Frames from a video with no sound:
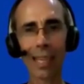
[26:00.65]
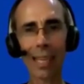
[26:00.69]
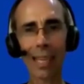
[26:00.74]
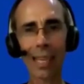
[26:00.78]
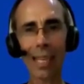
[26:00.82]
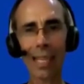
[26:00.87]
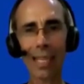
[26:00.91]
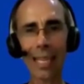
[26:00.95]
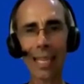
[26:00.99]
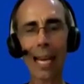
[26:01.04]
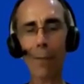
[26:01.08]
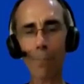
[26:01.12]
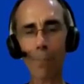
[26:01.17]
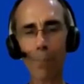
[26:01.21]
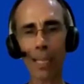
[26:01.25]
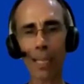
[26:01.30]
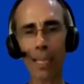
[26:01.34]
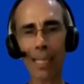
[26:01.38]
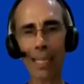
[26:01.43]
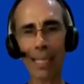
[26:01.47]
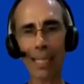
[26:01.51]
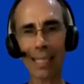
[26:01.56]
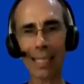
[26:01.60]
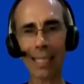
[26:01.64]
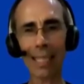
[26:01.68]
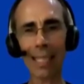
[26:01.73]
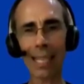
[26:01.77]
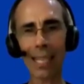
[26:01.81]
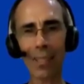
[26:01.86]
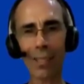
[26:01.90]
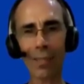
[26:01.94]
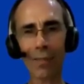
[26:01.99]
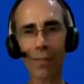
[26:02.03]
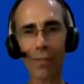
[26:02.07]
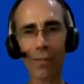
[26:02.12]
They had not been in
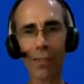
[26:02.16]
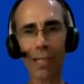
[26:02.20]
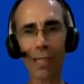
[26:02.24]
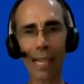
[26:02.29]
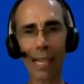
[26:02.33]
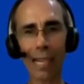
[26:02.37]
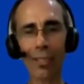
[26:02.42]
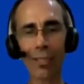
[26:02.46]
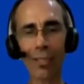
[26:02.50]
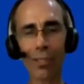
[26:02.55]
contention for a